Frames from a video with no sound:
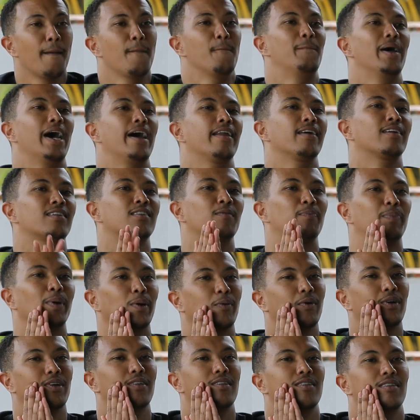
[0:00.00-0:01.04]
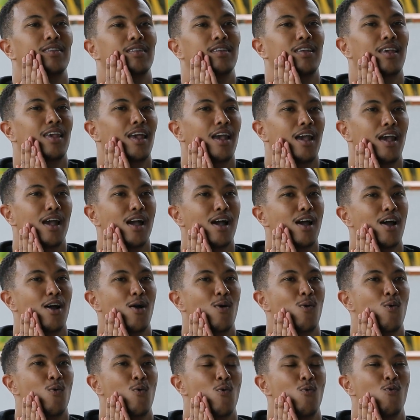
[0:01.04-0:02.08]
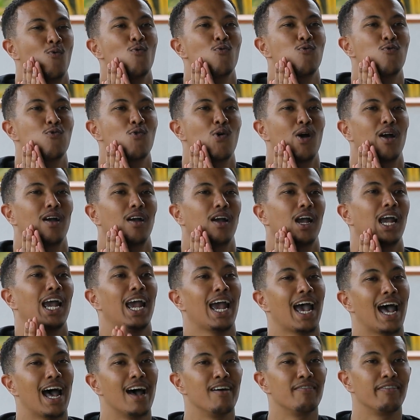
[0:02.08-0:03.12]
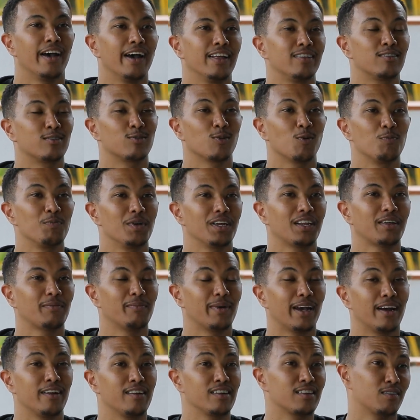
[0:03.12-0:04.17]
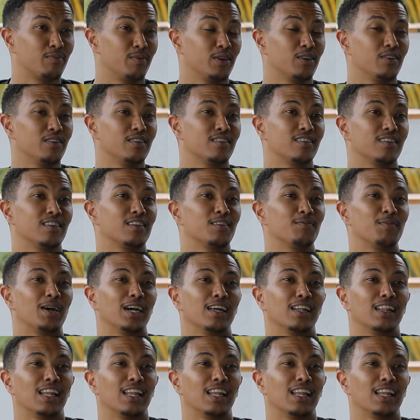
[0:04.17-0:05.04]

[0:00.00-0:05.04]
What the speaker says: Bad experience. Whew. I've had so many bad experiences in my